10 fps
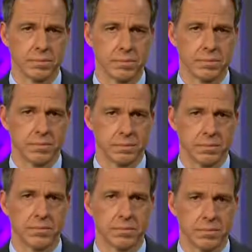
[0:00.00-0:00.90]

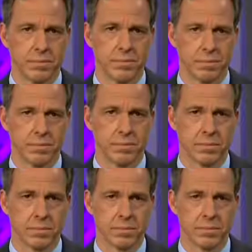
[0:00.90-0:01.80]

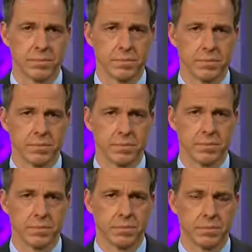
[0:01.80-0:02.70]

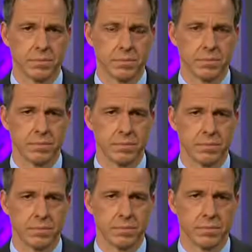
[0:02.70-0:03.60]

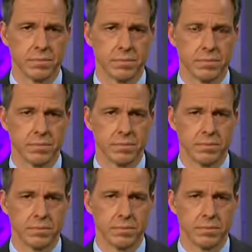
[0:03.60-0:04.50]

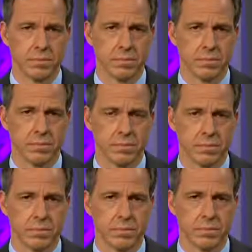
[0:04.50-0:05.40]

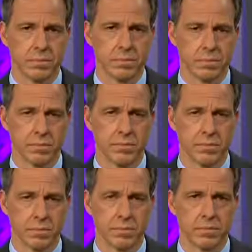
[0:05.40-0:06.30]

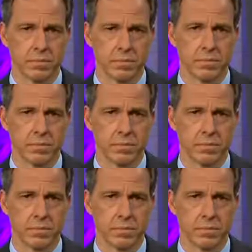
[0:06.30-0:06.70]
This person isn't speaking.